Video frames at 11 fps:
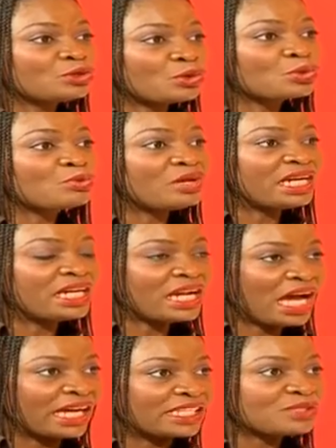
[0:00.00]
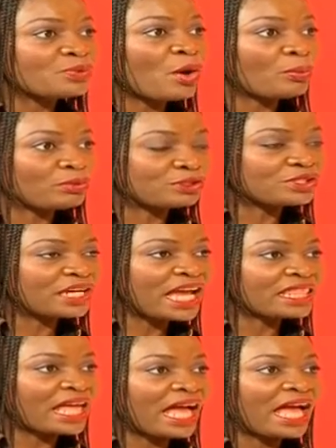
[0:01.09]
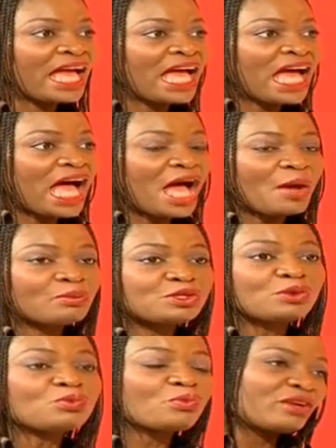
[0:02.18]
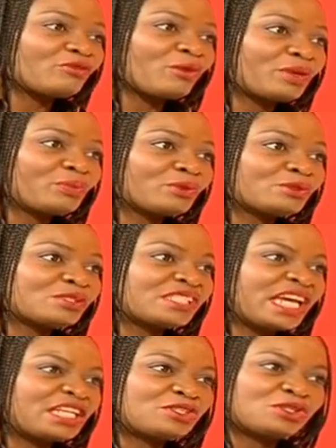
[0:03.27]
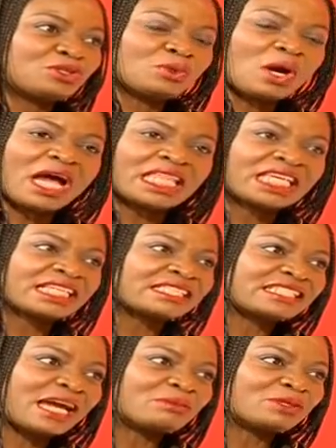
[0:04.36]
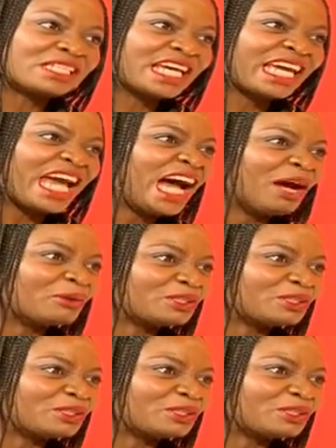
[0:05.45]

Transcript: to look really nice, mm-hmm, well put together. Yeah. Don't wait for people to say to you, oh, I think it's time you take it out.